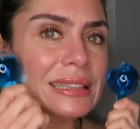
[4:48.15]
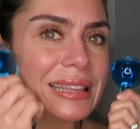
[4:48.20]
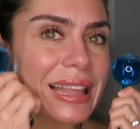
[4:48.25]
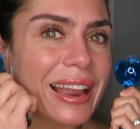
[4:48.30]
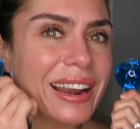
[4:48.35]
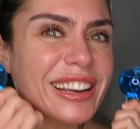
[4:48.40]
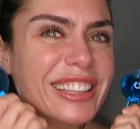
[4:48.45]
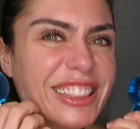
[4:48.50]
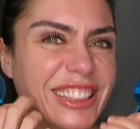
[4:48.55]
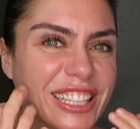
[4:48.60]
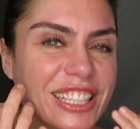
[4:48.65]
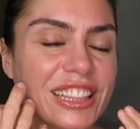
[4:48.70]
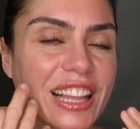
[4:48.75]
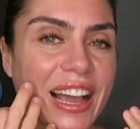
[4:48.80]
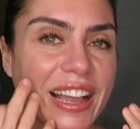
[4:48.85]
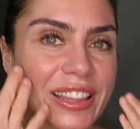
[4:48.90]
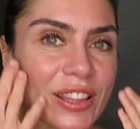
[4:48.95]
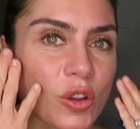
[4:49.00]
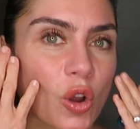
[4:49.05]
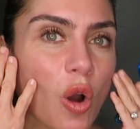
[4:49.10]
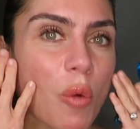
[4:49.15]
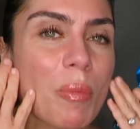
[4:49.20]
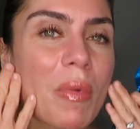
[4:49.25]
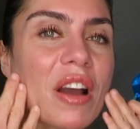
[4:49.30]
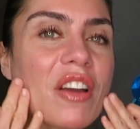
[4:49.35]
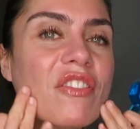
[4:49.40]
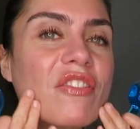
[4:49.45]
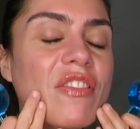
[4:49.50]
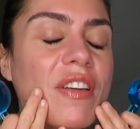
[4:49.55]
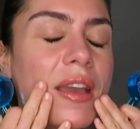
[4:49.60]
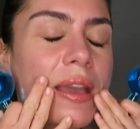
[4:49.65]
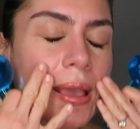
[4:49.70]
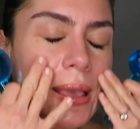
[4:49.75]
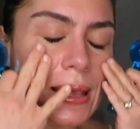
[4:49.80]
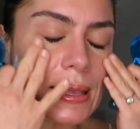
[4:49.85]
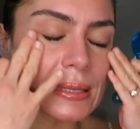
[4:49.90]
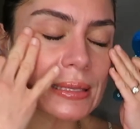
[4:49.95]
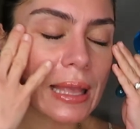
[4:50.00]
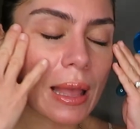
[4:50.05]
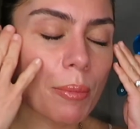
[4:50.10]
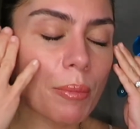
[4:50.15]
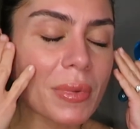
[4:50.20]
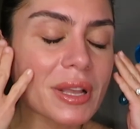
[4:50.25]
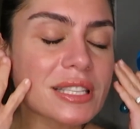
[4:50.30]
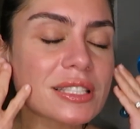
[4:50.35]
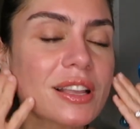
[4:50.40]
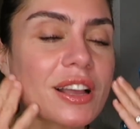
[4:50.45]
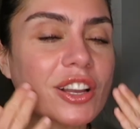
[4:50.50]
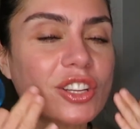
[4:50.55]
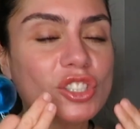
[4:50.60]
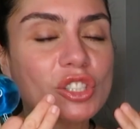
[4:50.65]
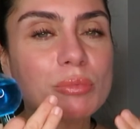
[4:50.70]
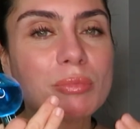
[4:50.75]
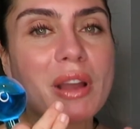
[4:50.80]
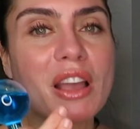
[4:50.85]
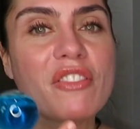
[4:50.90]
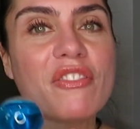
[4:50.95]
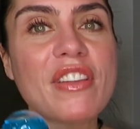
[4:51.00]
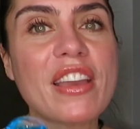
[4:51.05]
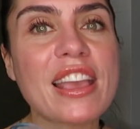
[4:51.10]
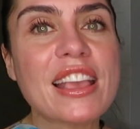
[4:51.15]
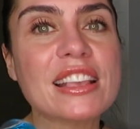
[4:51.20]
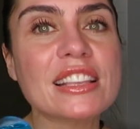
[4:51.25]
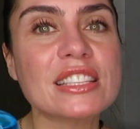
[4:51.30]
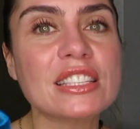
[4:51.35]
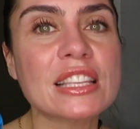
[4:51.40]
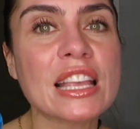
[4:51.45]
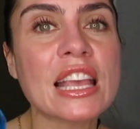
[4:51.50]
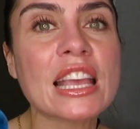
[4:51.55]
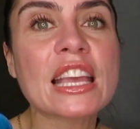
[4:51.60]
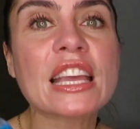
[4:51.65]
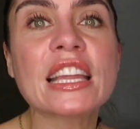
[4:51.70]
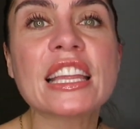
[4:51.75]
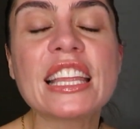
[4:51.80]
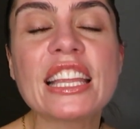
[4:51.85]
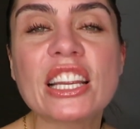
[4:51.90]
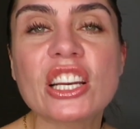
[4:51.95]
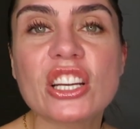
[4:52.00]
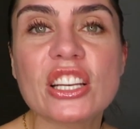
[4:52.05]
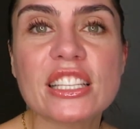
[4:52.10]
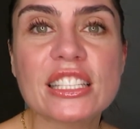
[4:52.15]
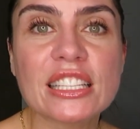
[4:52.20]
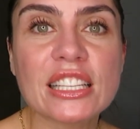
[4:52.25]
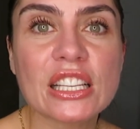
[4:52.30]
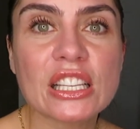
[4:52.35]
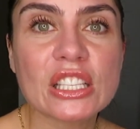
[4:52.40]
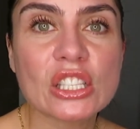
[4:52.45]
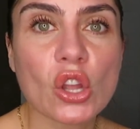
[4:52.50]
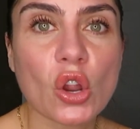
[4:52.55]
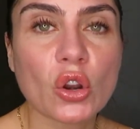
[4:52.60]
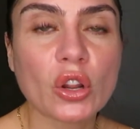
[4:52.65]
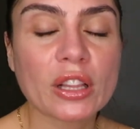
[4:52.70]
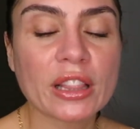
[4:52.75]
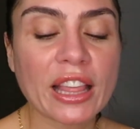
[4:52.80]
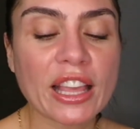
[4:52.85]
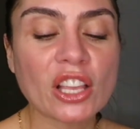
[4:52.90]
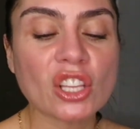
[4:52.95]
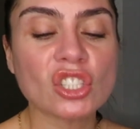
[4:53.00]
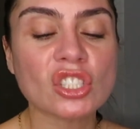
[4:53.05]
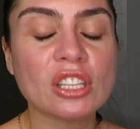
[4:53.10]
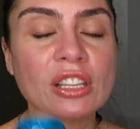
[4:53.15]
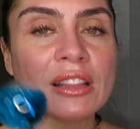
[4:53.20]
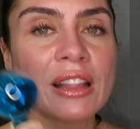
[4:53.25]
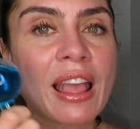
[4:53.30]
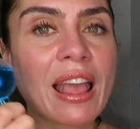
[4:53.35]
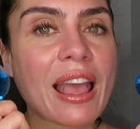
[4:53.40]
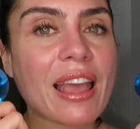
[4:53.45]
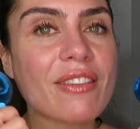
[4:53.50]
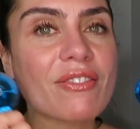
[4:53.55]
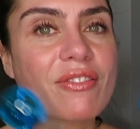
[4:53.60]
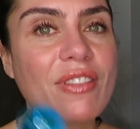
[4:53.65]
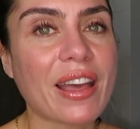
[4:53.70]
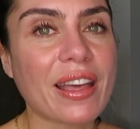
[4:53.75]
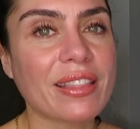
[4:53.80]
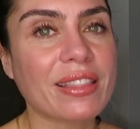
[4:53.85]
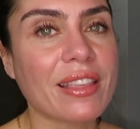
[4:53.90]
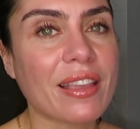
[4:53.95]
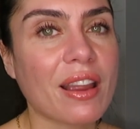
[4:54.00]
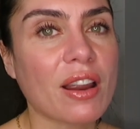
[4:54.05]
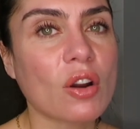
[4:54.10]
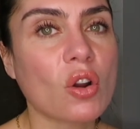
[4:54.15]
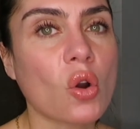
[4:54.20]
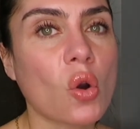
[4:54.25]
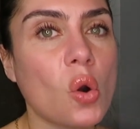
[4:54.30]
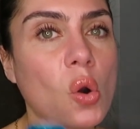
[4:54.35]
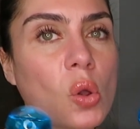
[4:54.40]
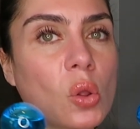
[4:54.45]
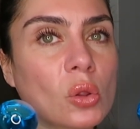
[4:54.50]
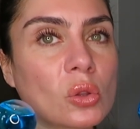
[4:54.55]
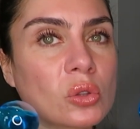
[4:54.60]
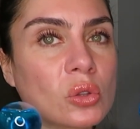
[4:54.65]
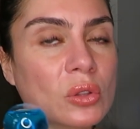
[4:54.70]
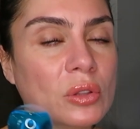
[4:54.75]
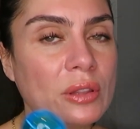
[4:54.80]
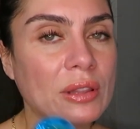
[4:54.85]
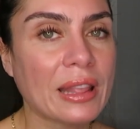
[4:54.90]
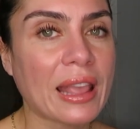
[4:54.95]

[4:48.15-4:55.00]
They're gliding on my face and massaging my face, increasing circulation, and they are cold.